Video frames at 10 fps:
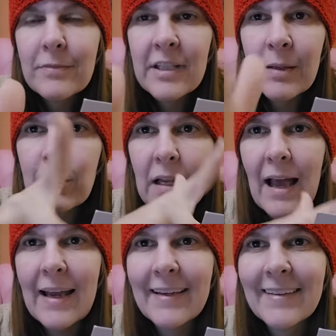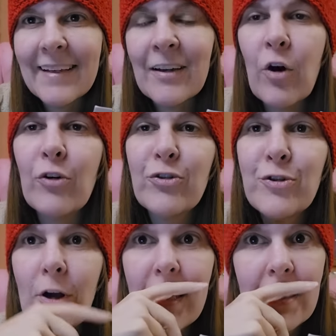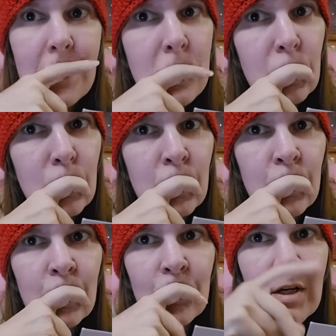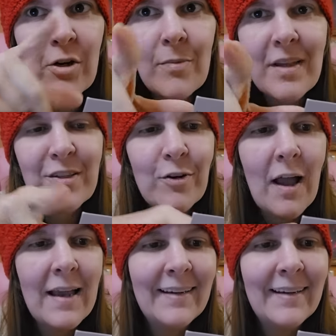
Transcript: 10 ply in Australia. Mm, I hope that's right.